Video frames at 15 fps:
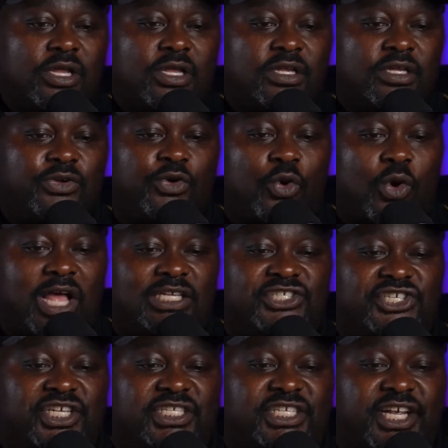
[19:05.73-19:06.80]

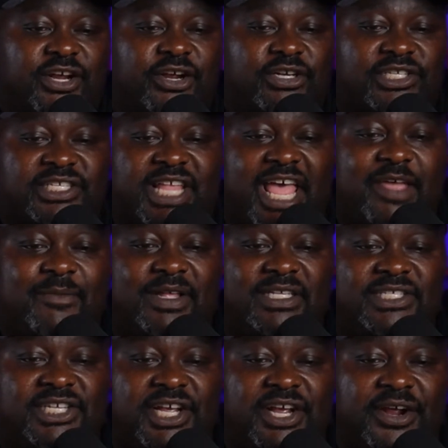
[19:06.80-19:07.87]
Questions here,
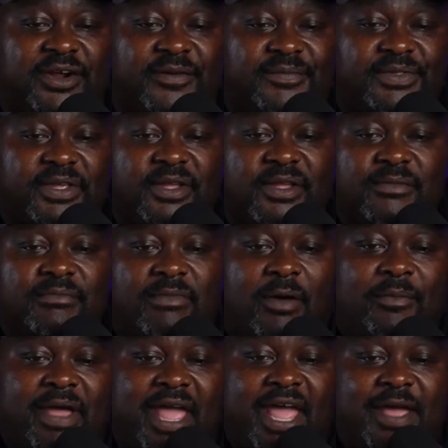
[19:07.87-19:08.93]
statements here. My
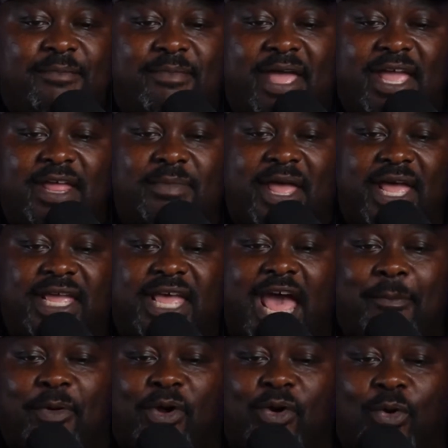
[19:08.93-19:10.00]
main man,
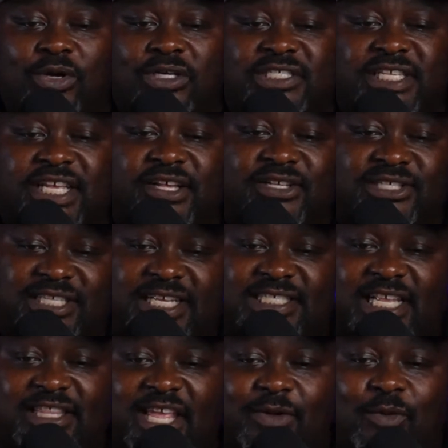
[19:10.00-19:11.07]
Capricorn Steel, says, I
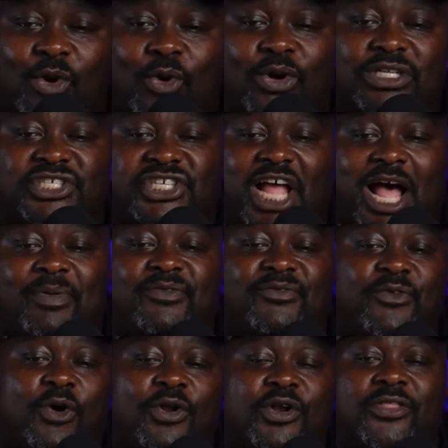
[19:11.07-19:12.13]
think we're going shopping
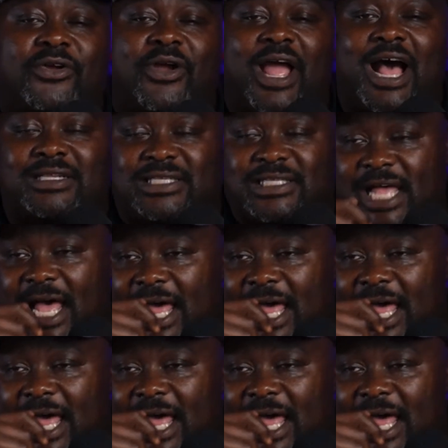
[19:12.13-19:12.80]
for another outside